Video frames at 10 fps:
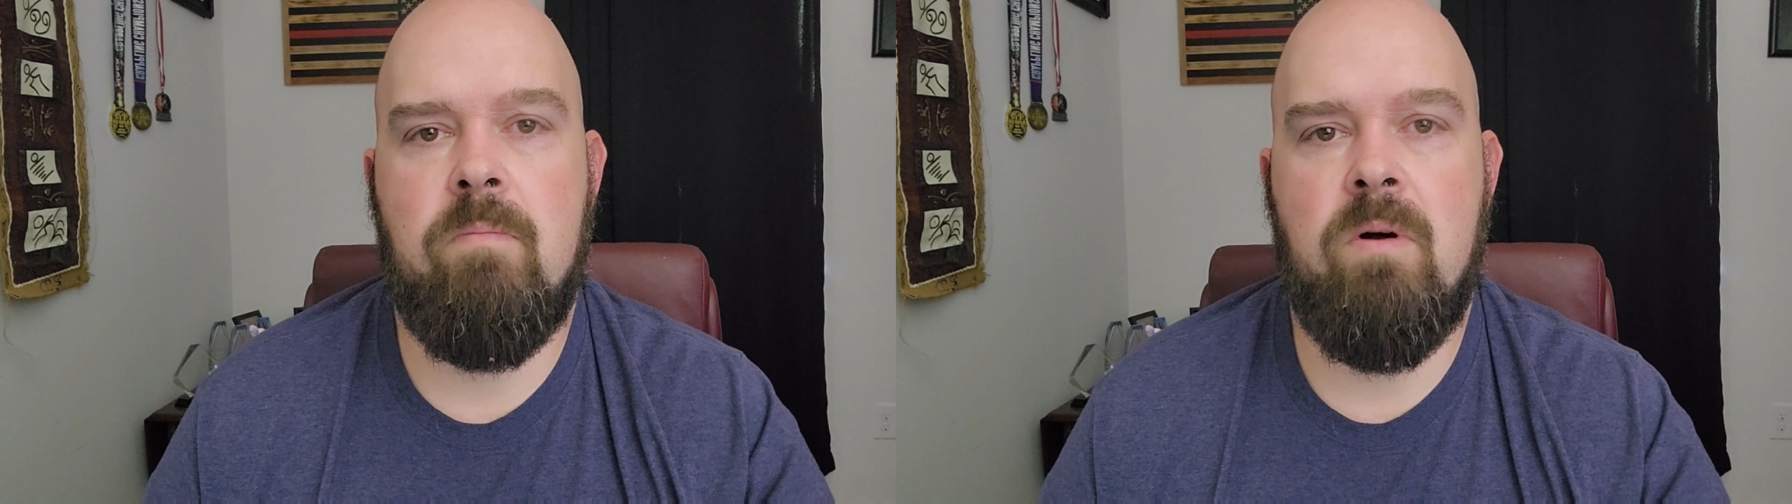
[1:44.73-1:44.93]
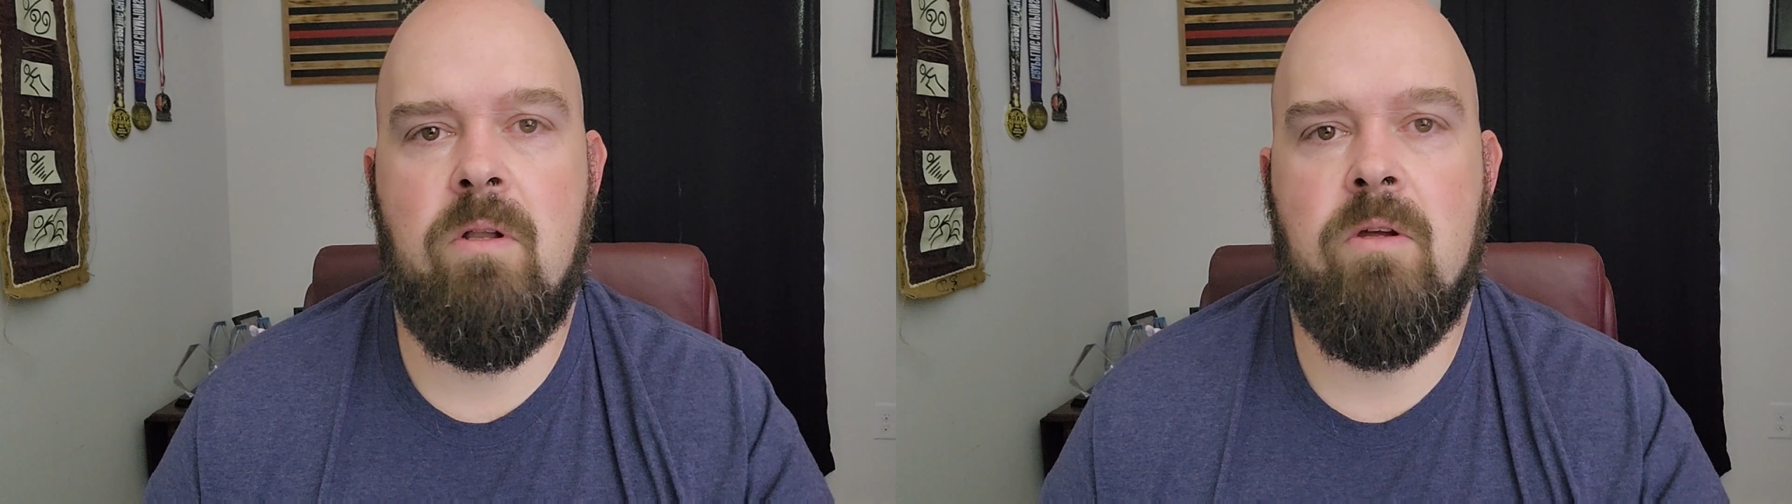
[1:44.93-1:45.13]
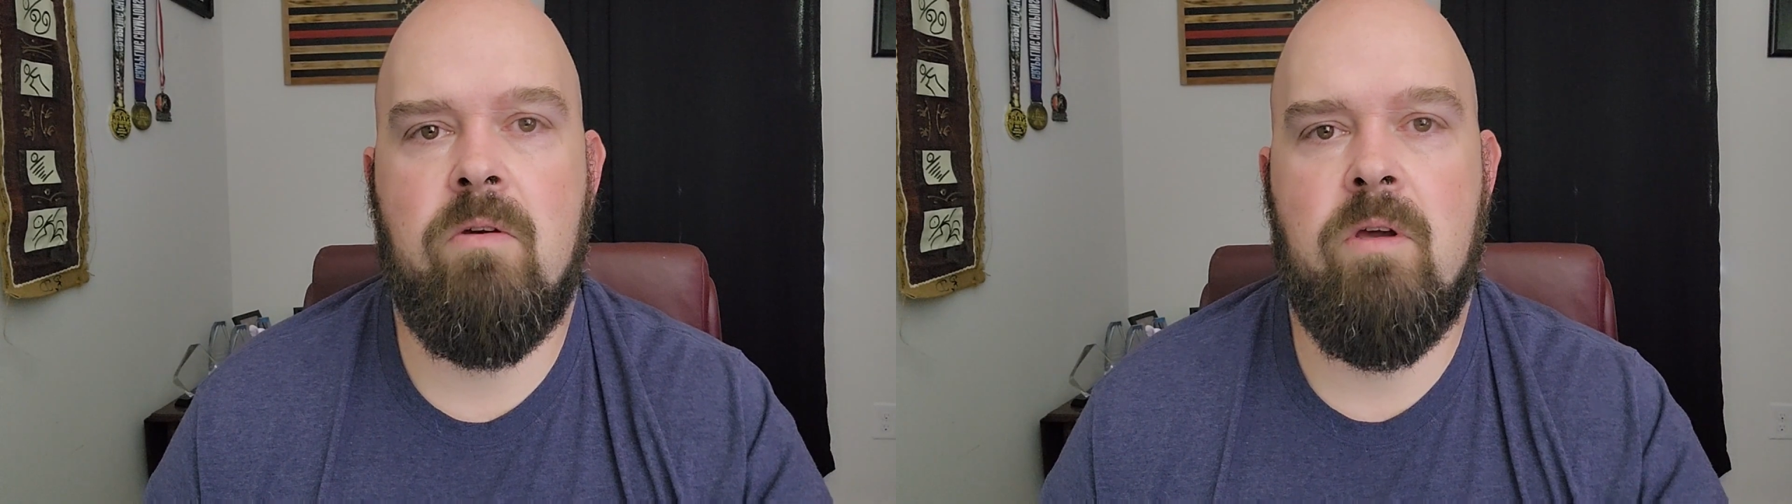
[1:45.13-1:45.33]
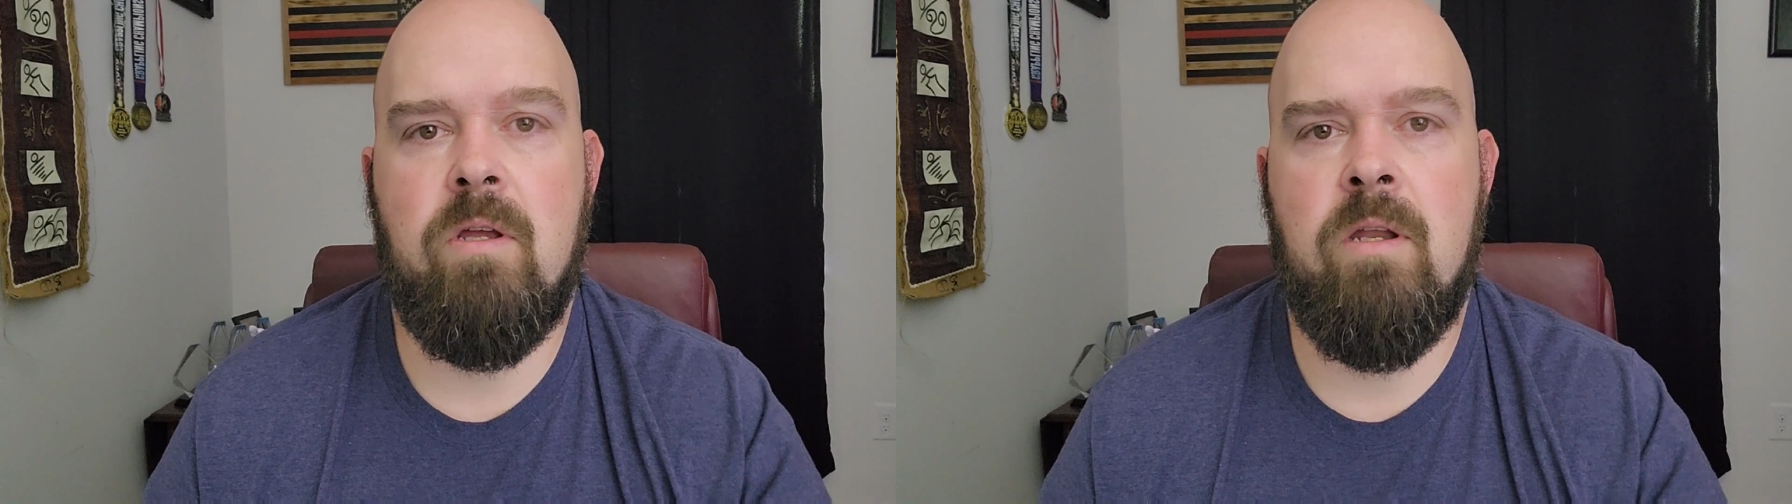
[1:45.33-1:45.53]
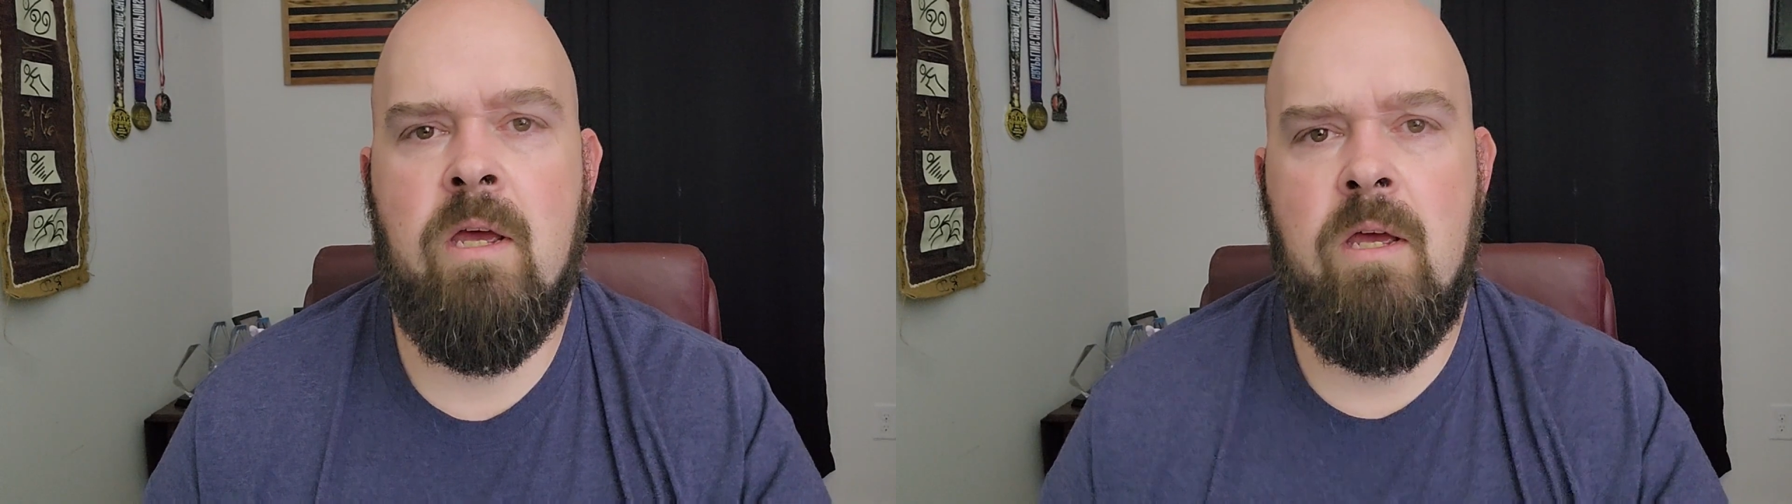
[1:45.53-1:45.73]
Bowling
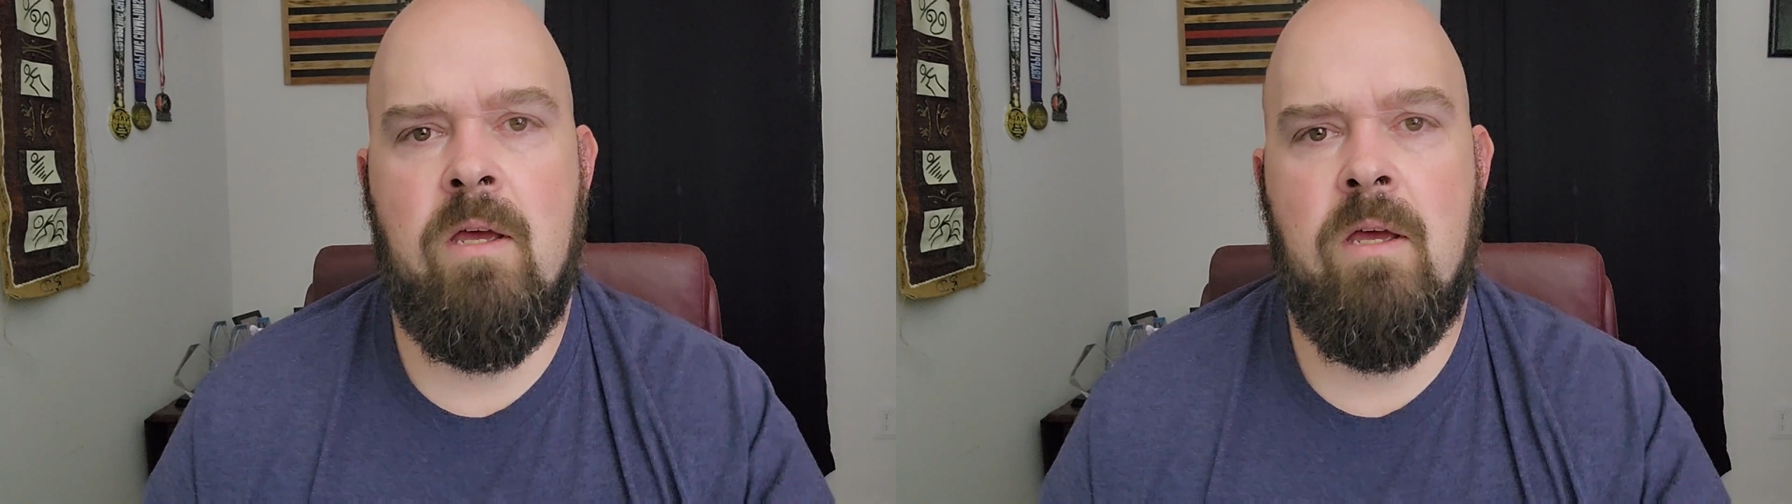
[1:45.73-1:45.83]
Green